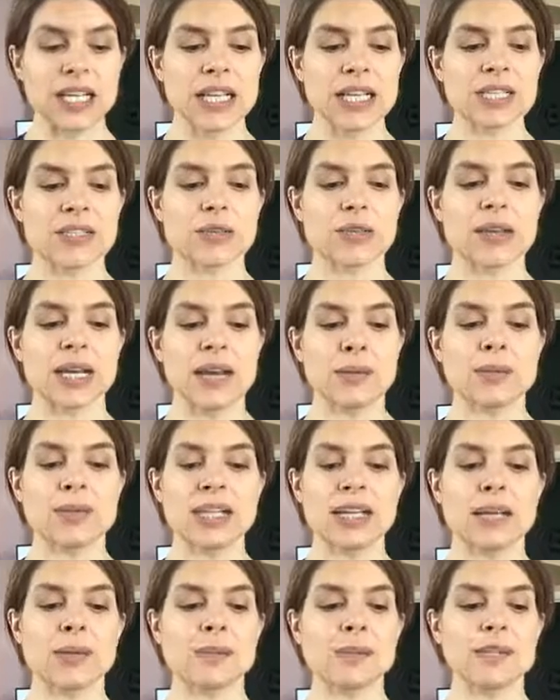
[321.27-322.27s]
So that
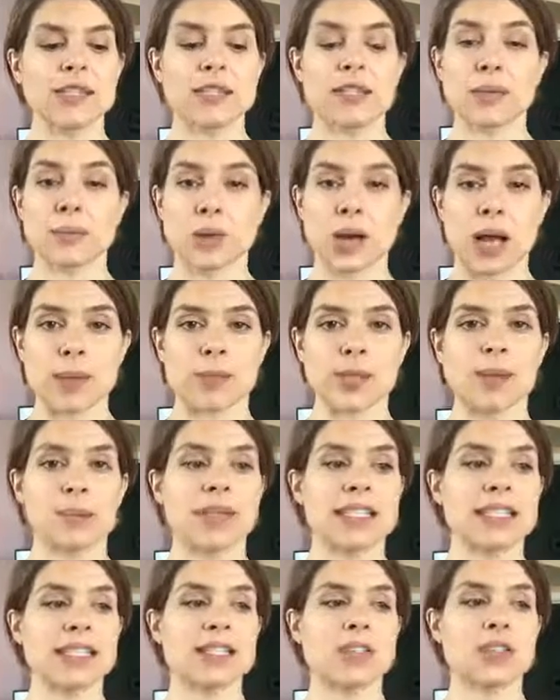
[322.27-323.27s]
becomes the problem,
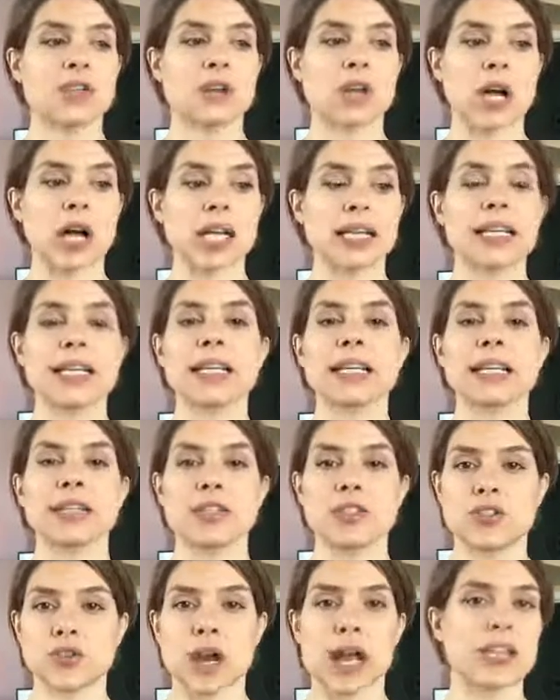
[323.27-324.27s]
is this chronic
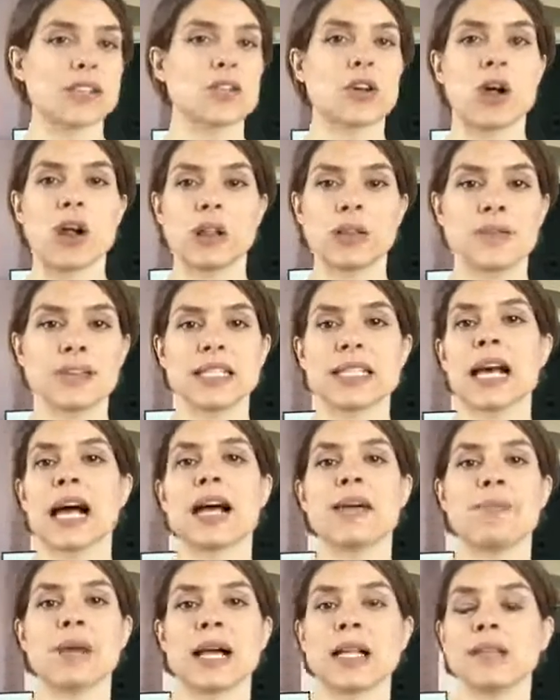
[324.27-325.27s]
stress all the
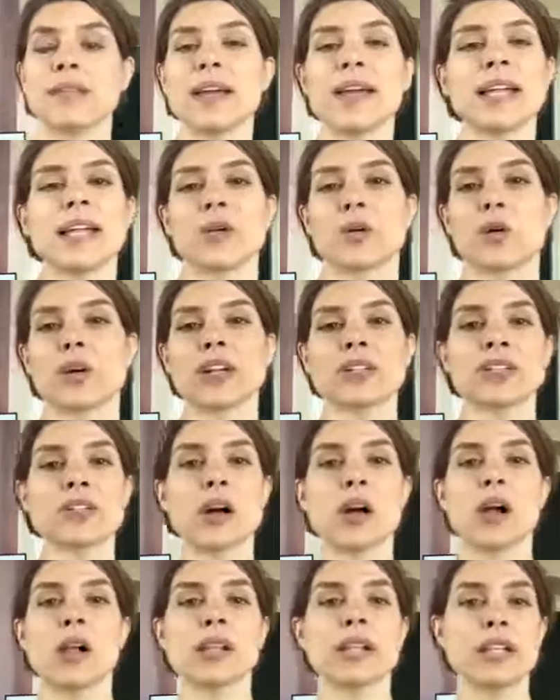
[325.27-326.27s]
time, elevated
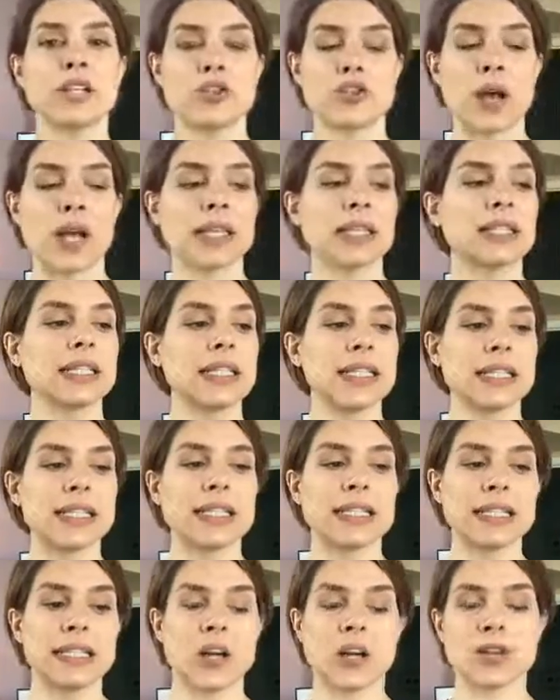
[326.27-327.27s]
cortisol and adrenaline
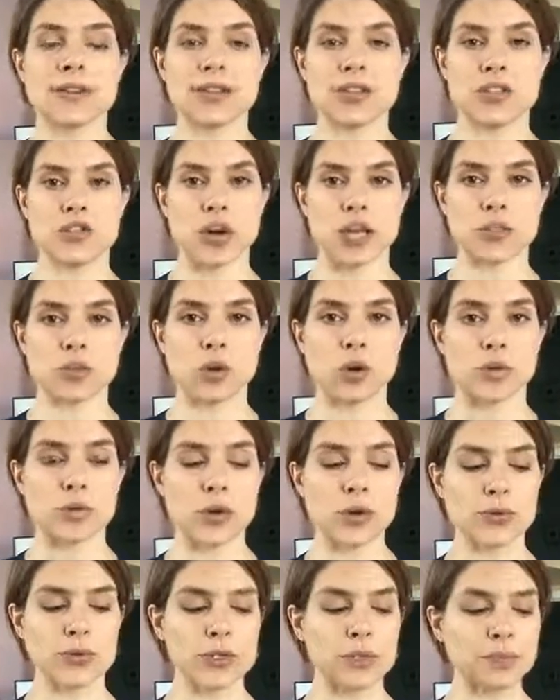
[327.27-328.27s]
and all these stress
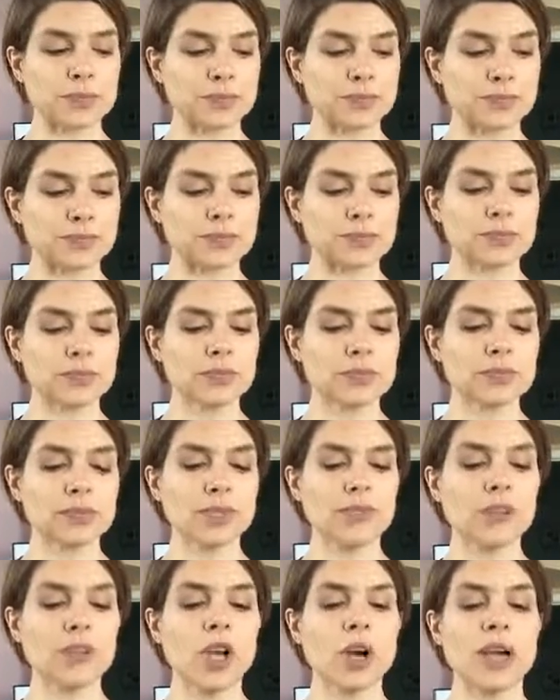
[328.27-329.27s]
hormones.
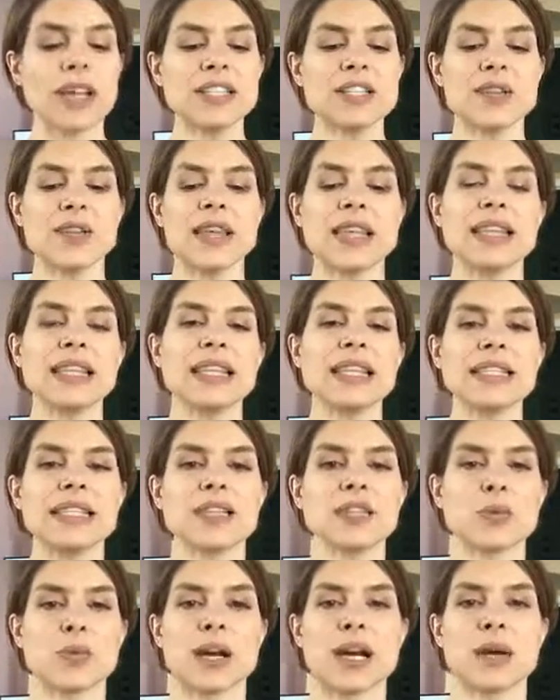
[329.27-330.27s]
Okay, so then this
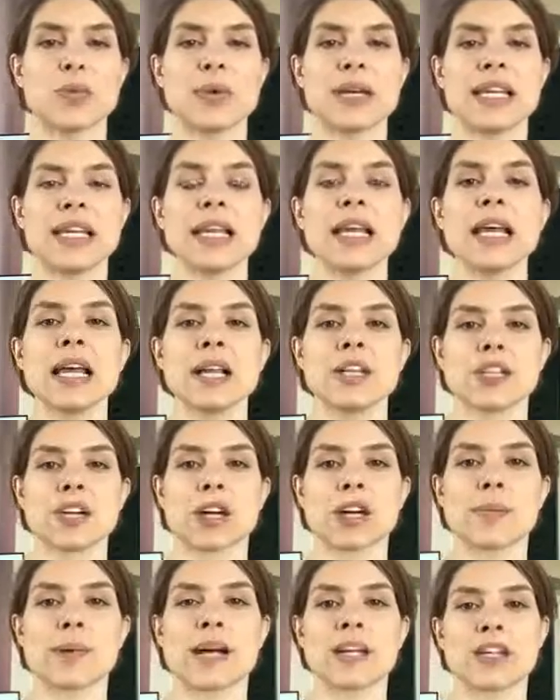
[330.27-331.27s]
is where we
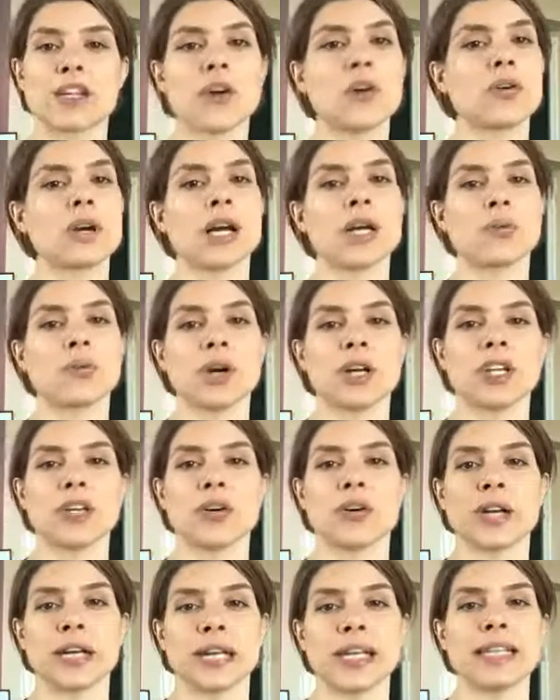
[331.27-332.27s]
talk about yoga and what
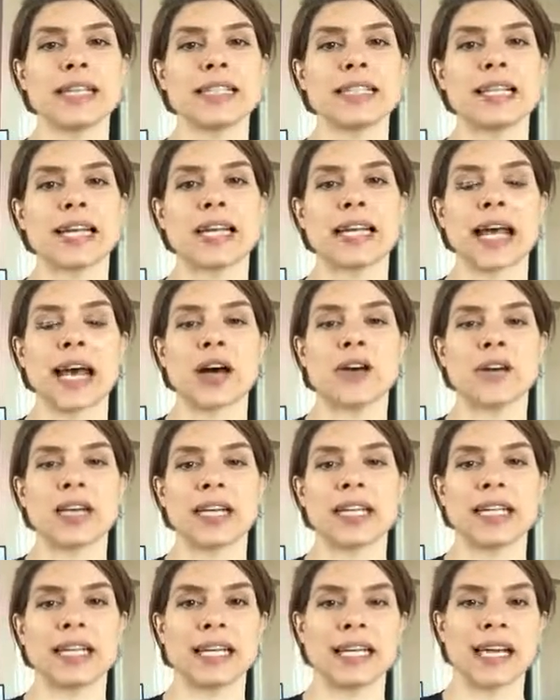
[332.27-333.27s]
yoga is and how
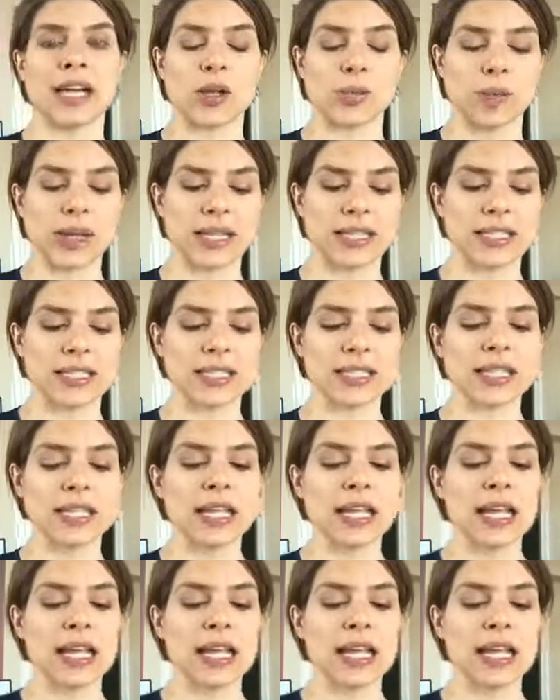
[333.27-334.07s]
it can help us.